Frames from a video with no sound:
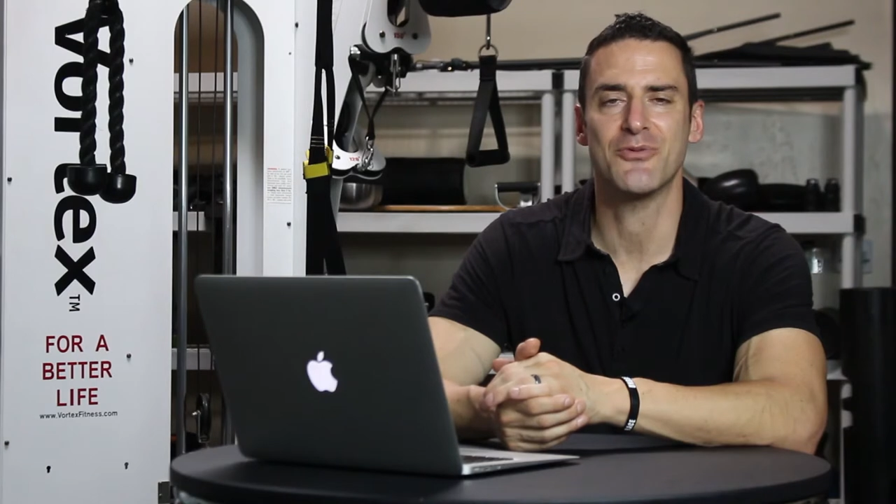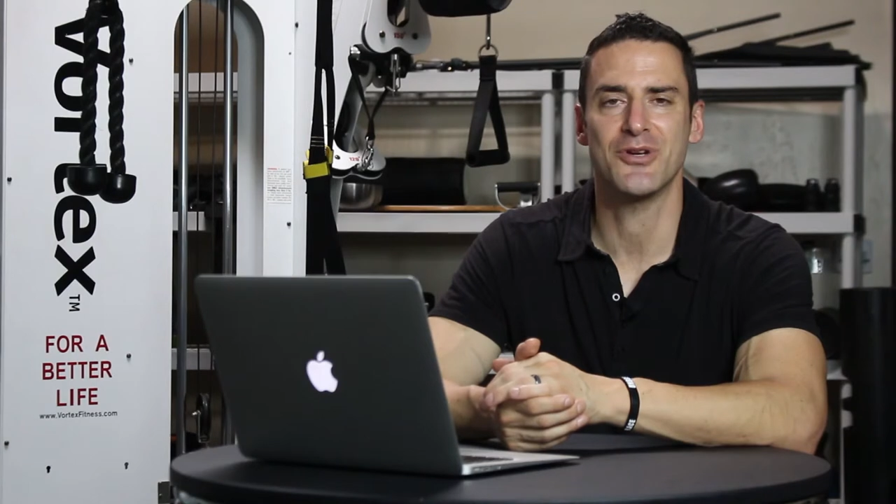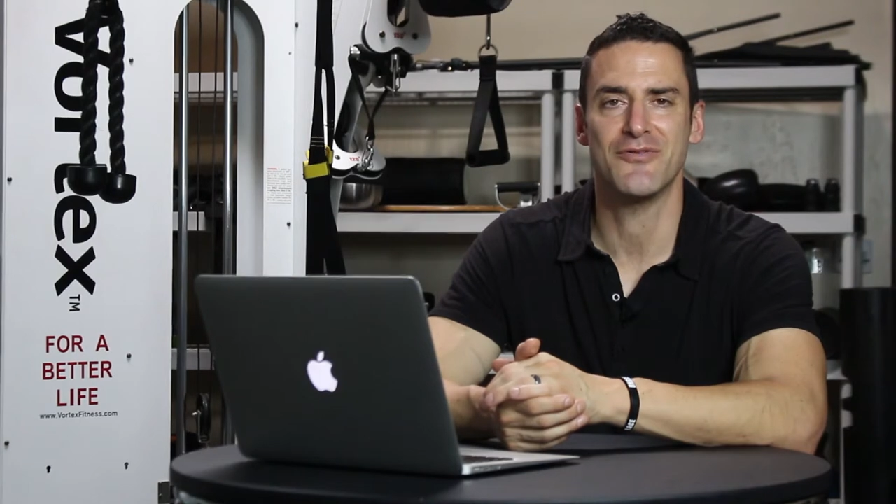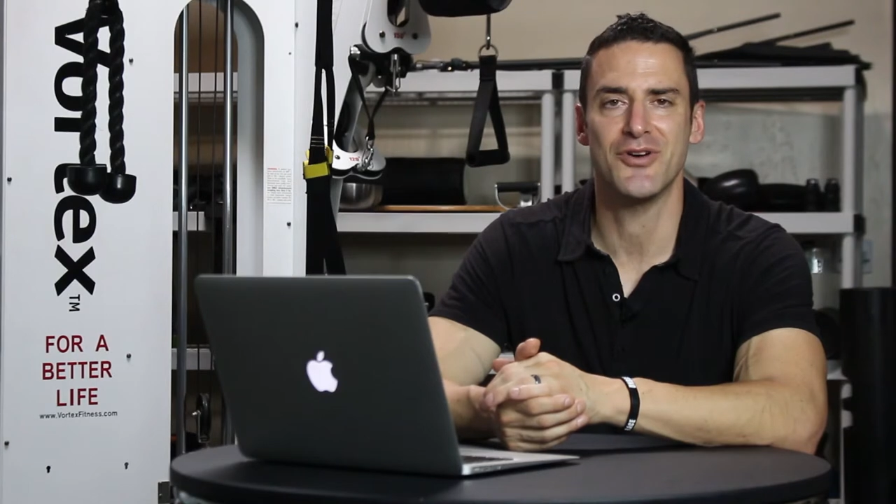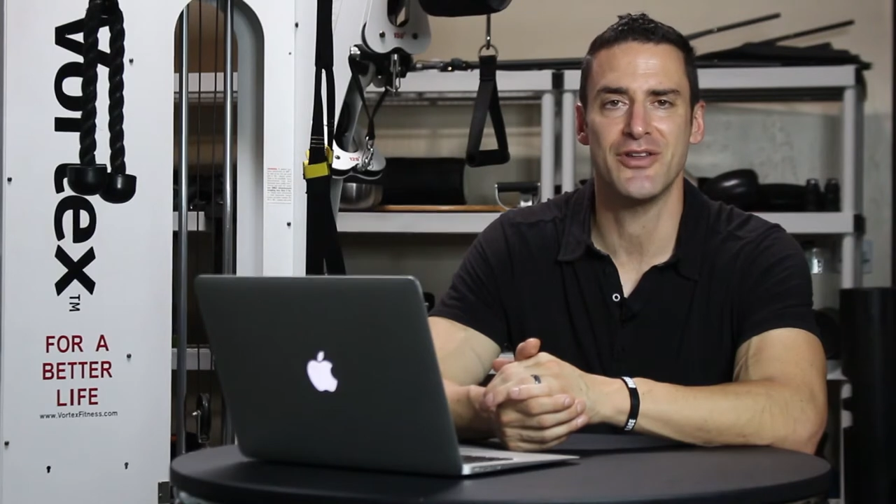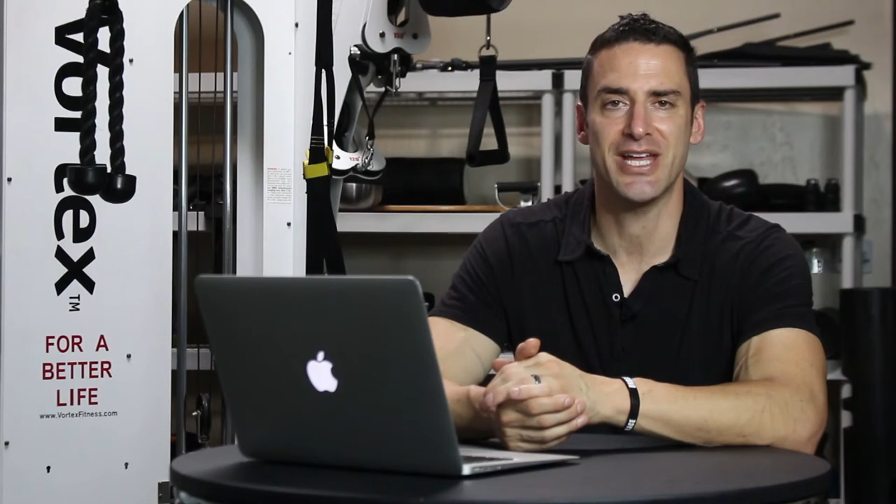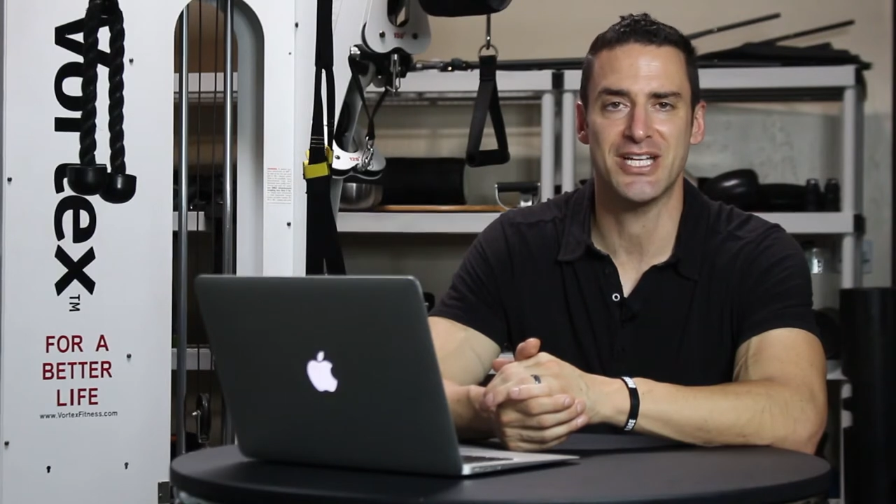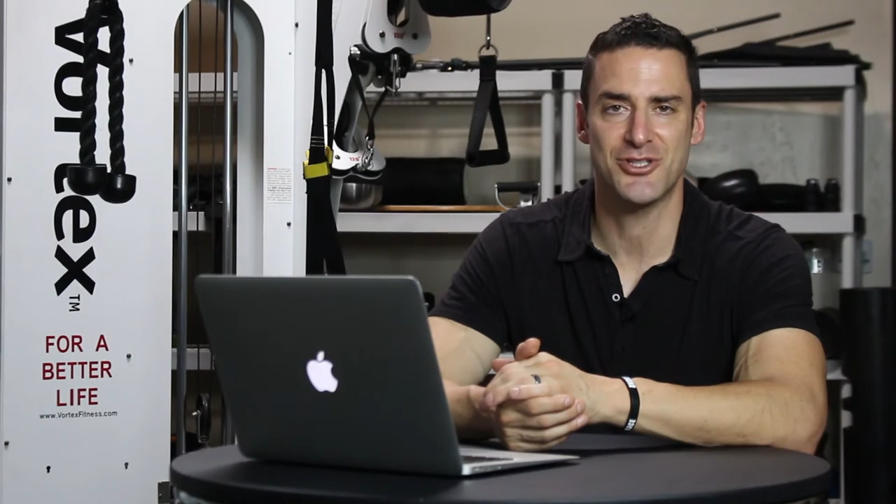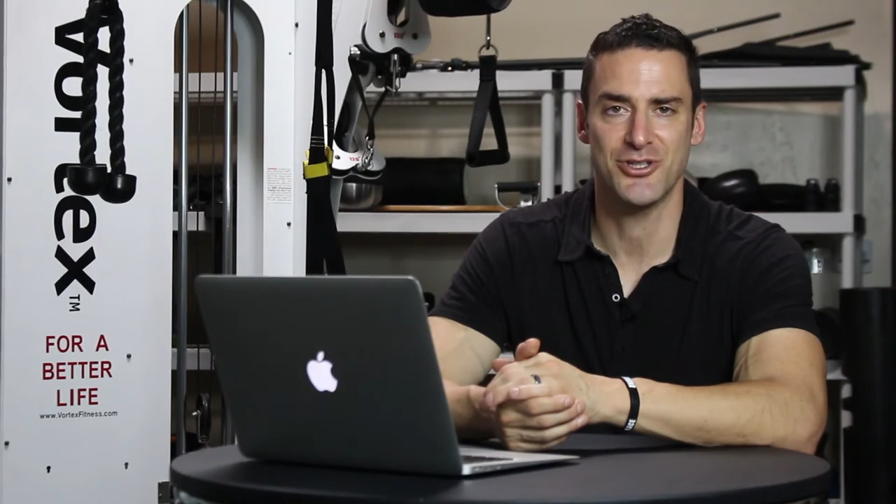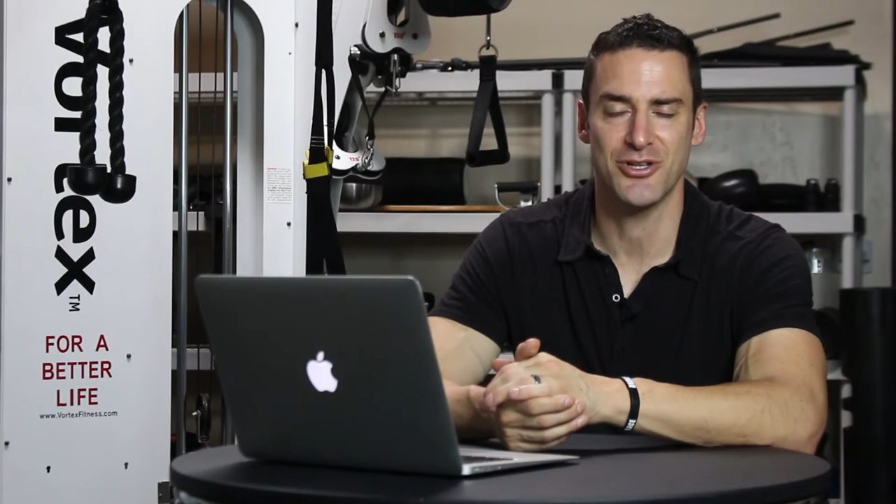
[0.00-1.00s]
get rid of all
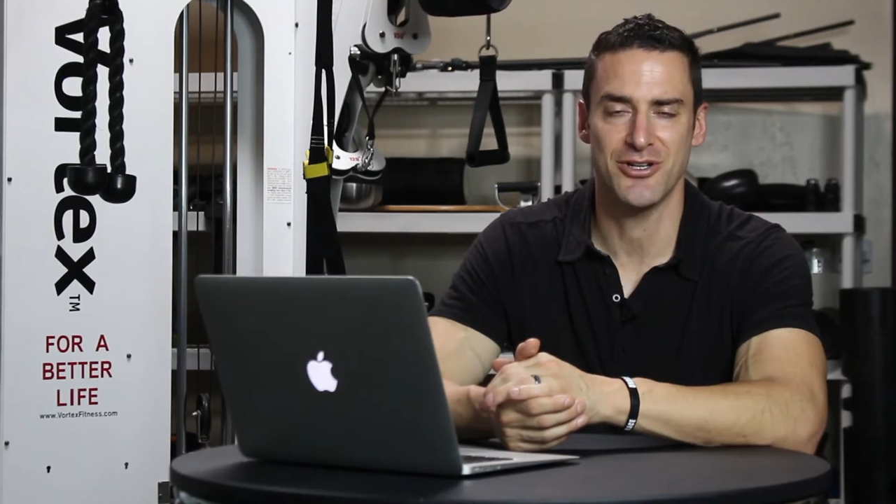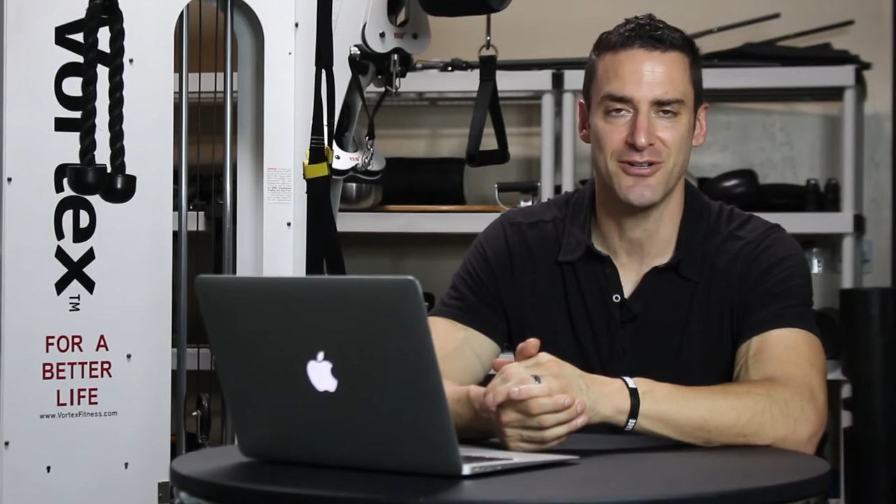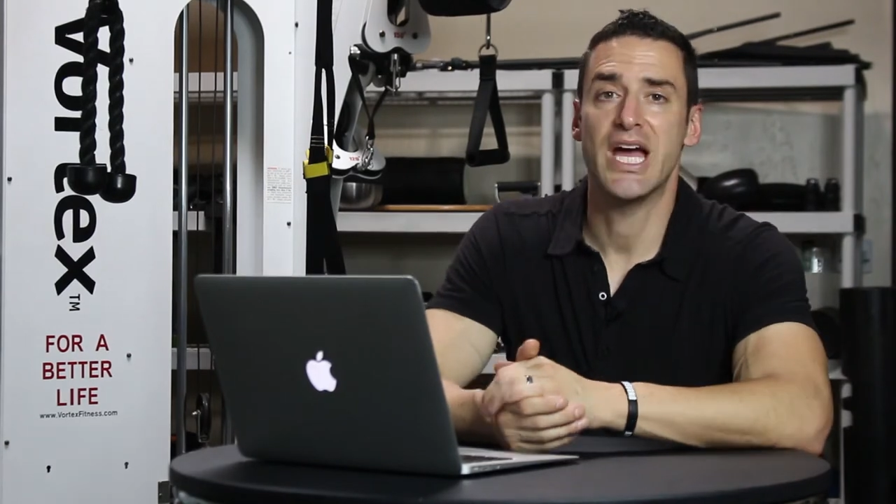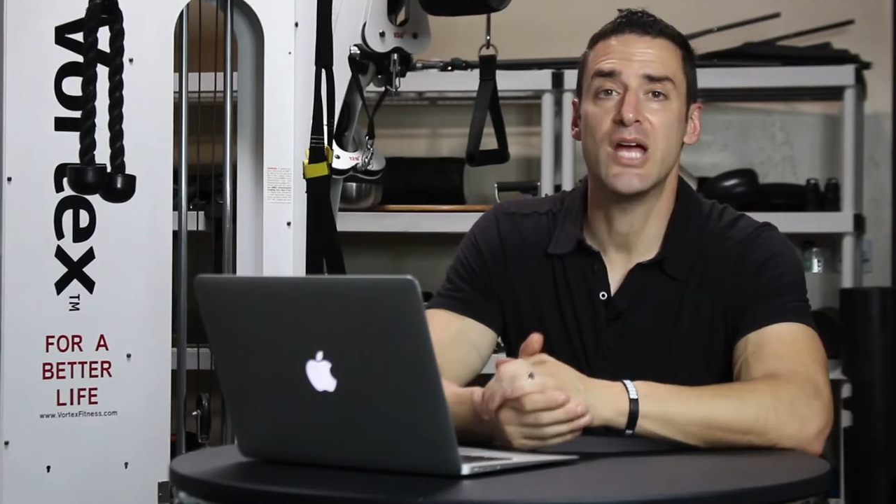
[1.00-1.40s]
that sugar.